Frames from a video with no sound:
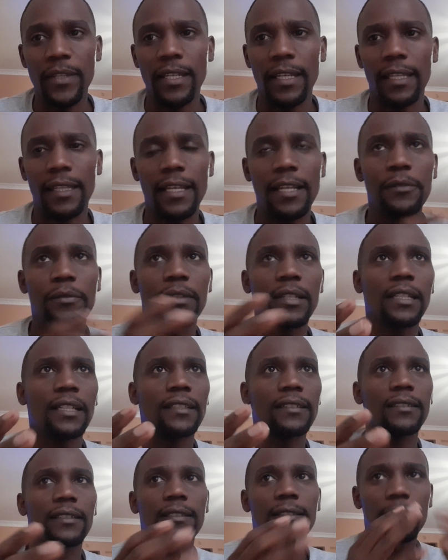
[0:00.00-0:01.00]
And I
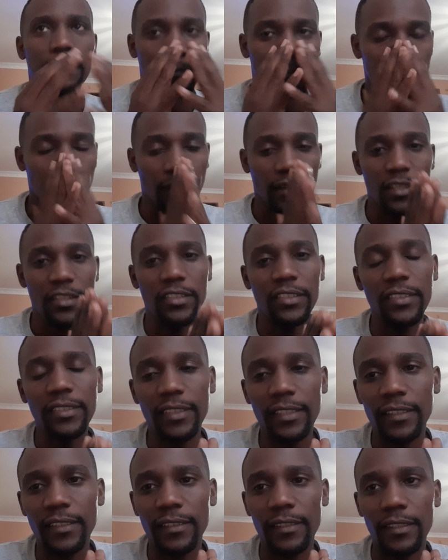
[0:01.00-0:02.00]
realized that just
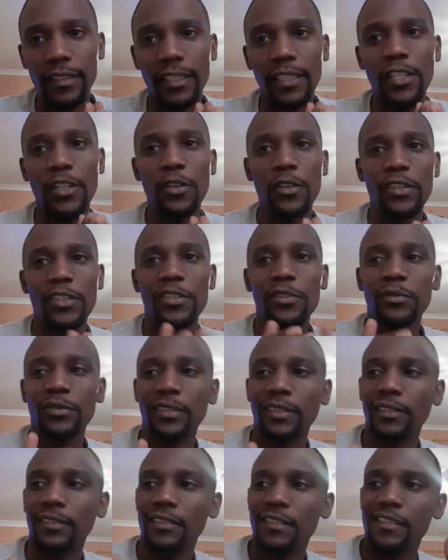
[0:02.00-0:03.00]
as God
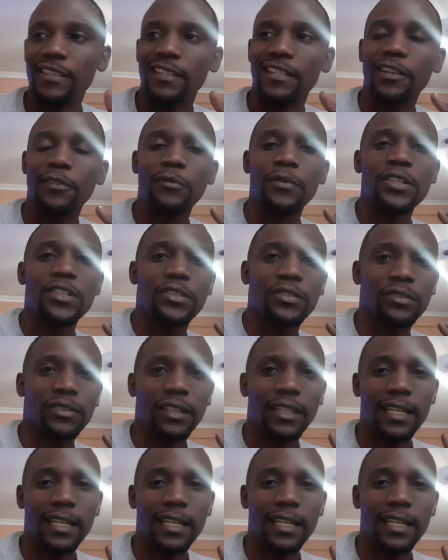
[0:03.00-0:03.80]
uses generation,